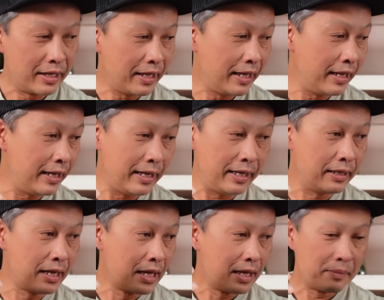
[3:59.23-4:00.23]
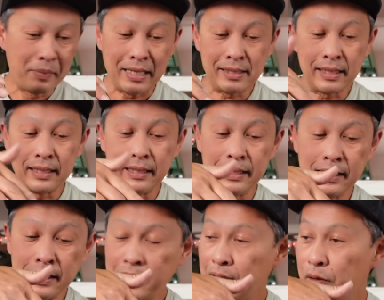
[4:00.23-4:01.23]
And
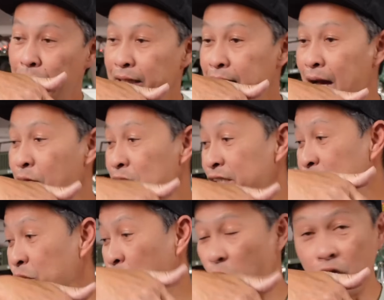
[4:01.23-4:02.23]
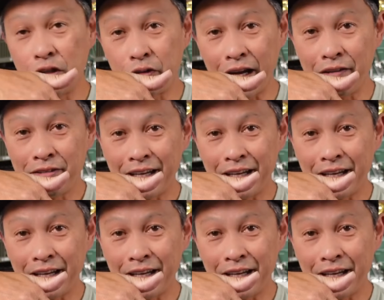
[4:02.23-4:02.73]
basically, right now it's zero overdrive.